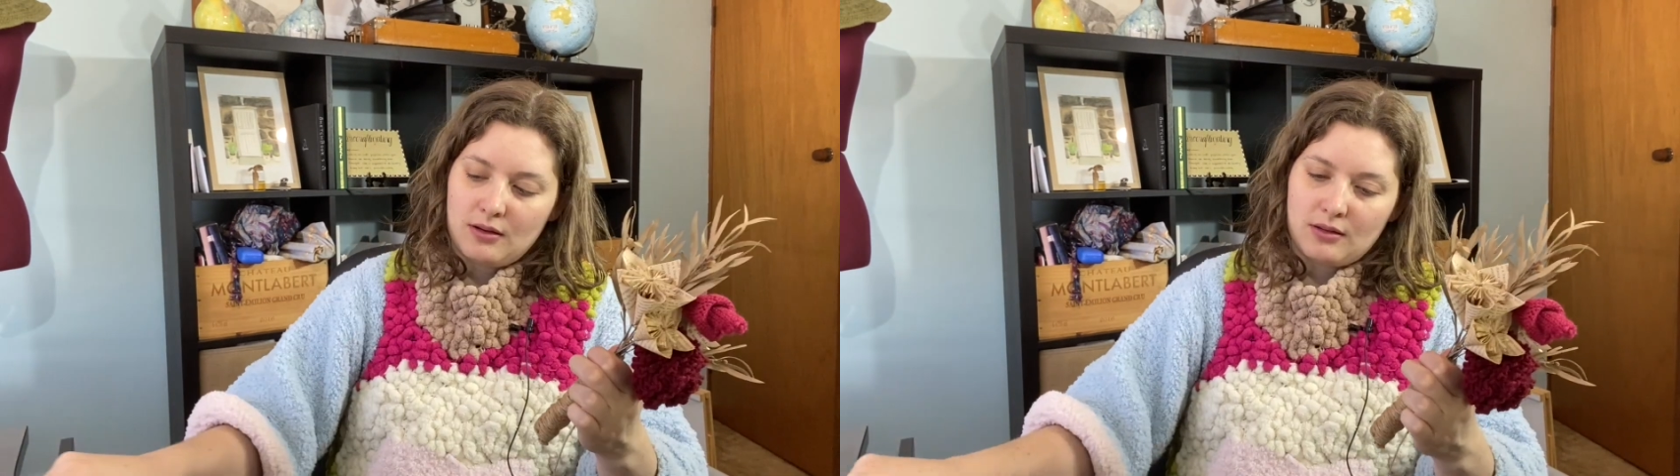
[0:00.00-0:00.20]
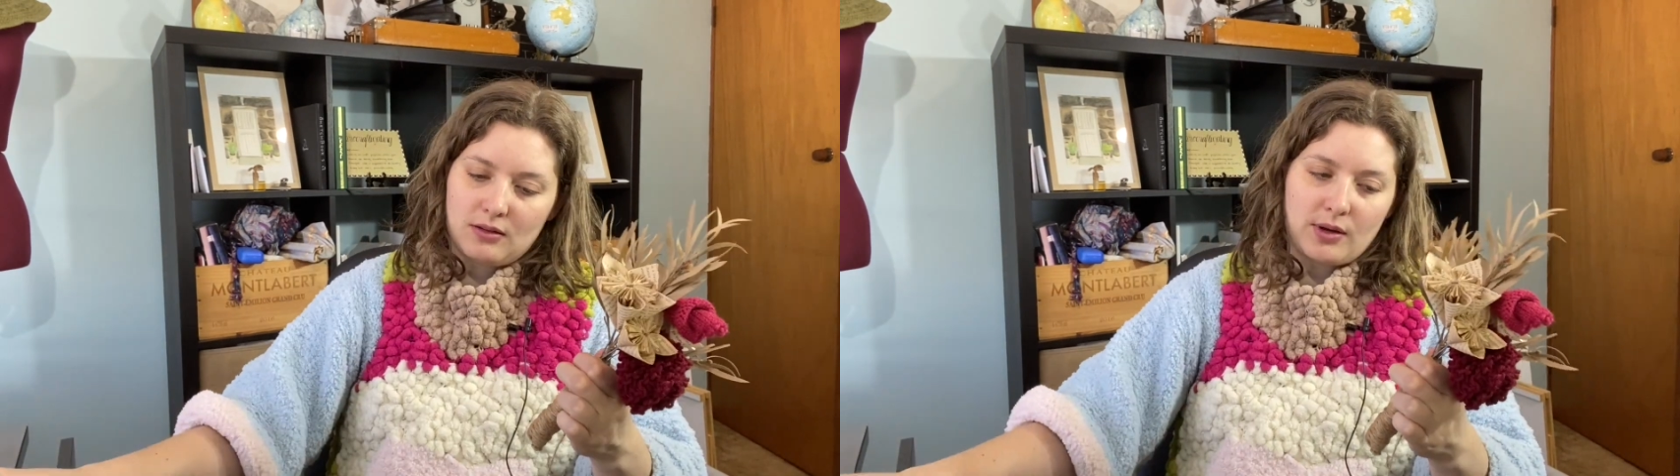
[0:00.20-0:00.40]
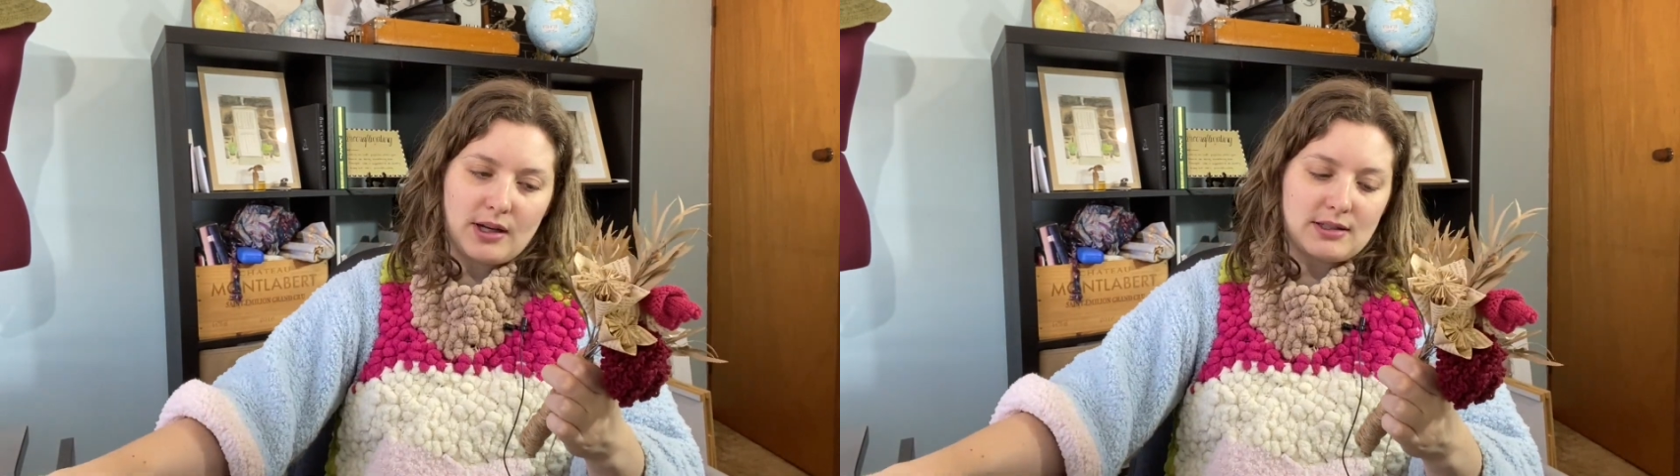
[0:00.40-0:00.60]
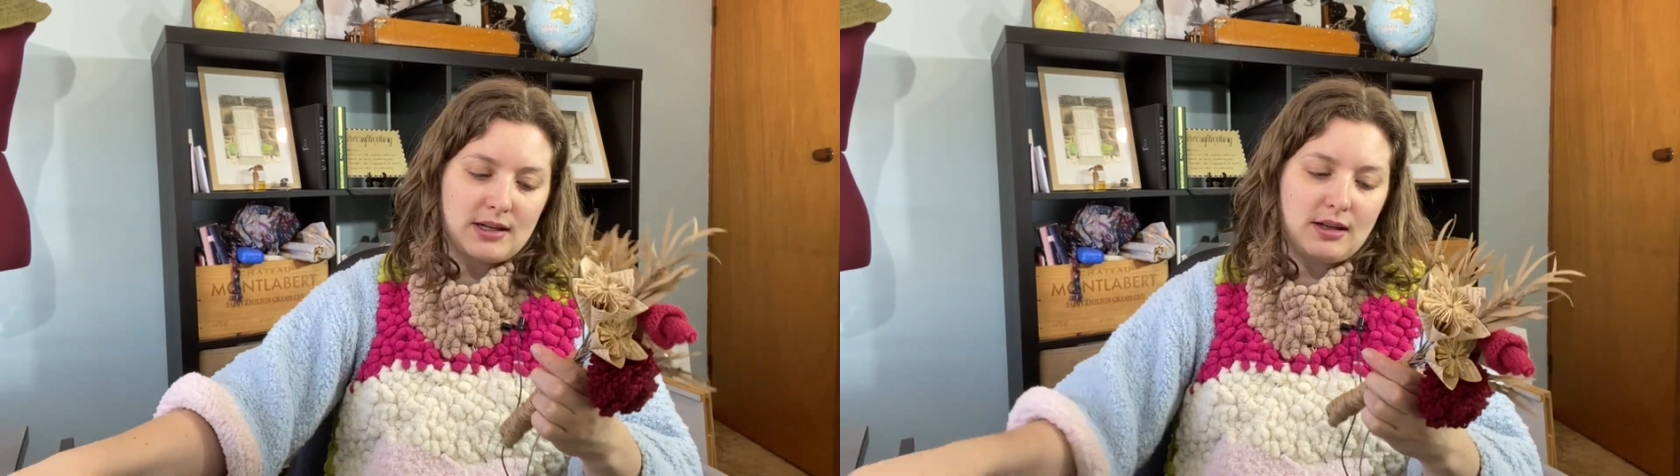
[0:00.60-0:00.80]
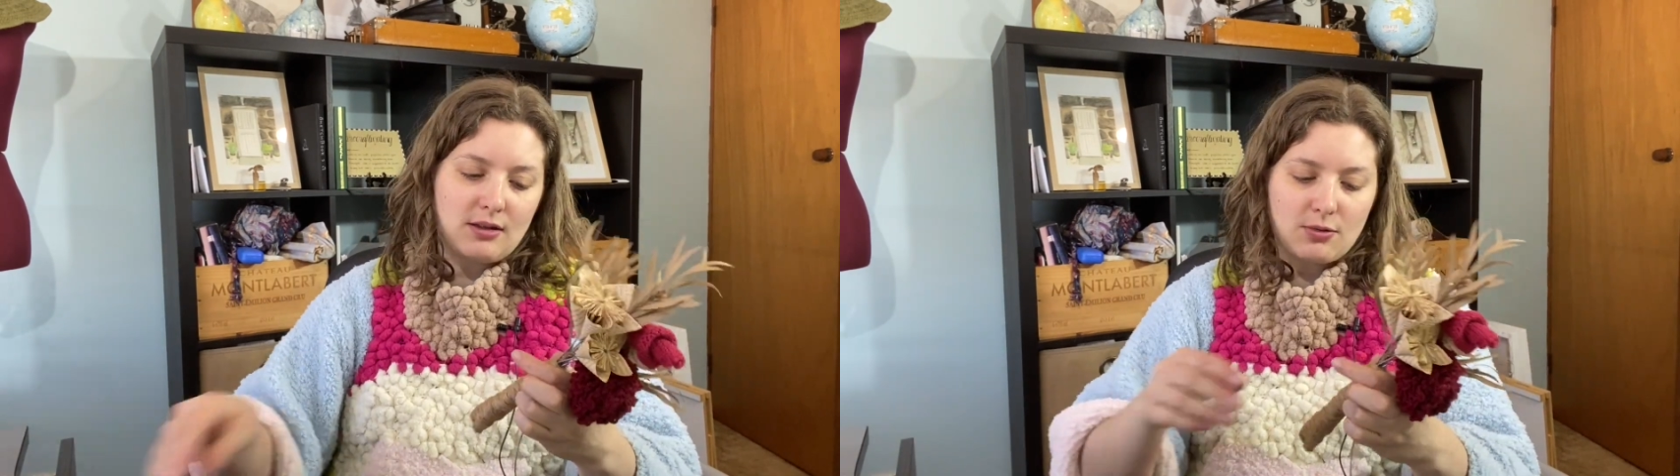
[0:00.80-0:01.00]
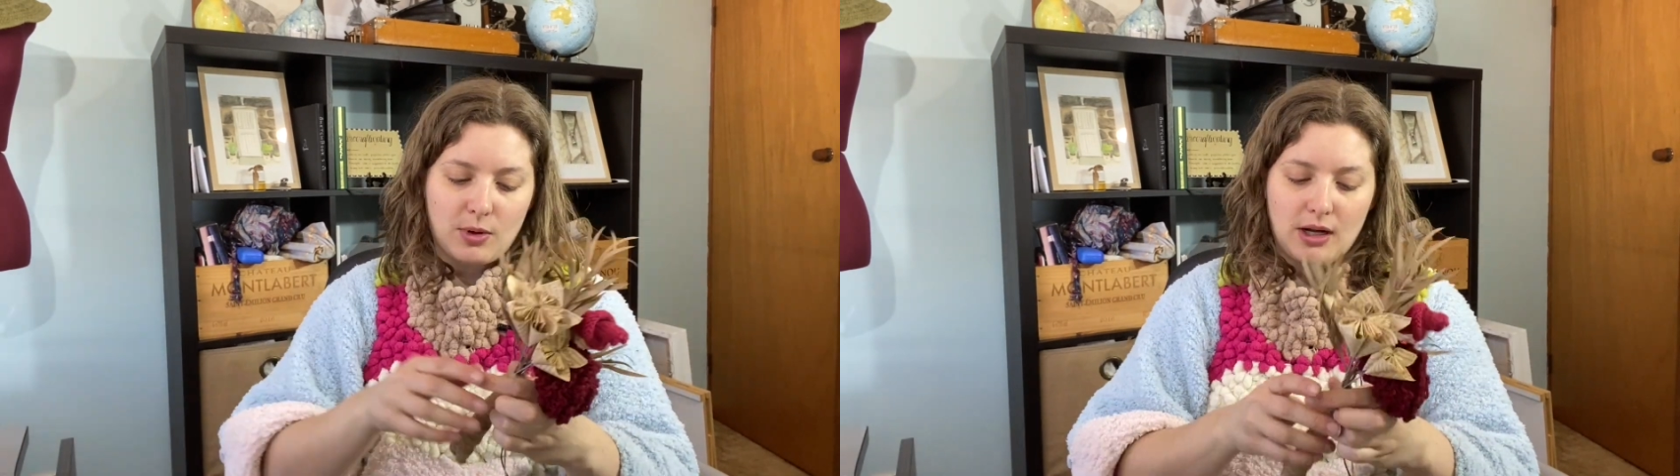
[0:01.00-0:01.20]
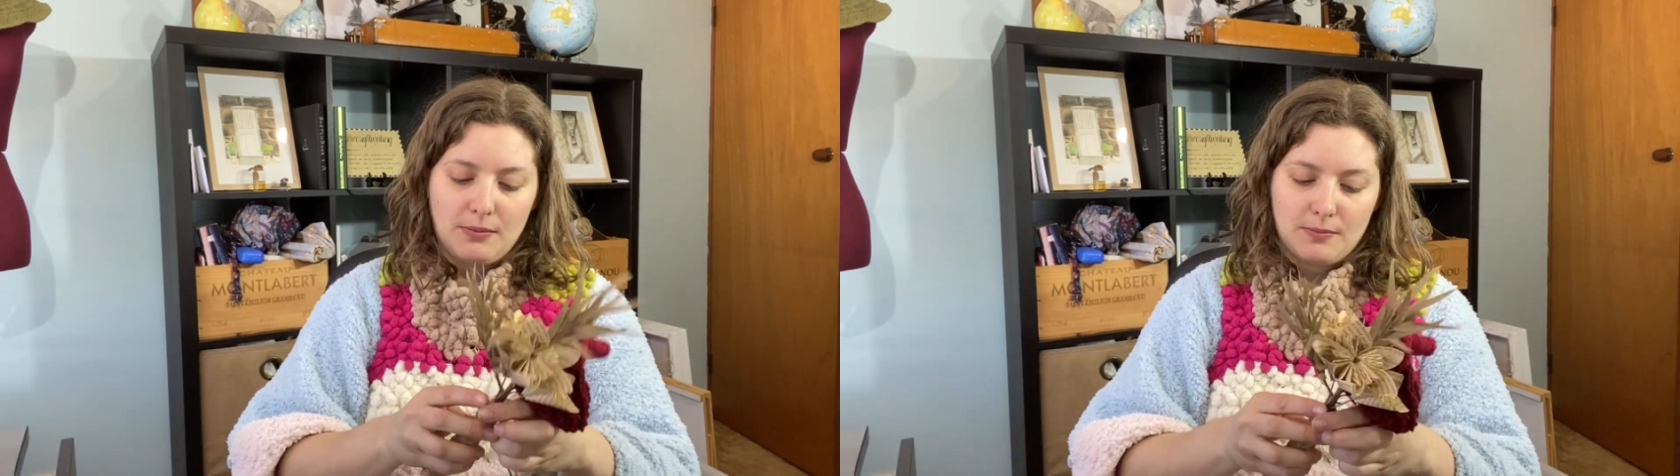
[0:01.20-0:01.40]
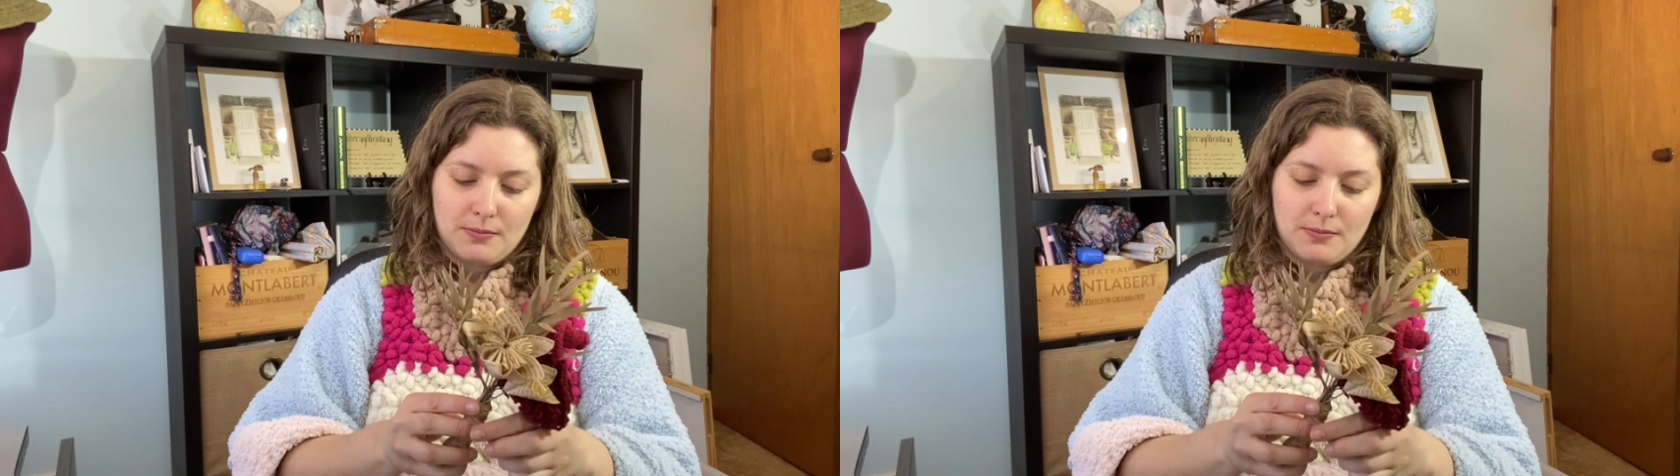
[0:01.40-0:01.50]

So I guess I need 3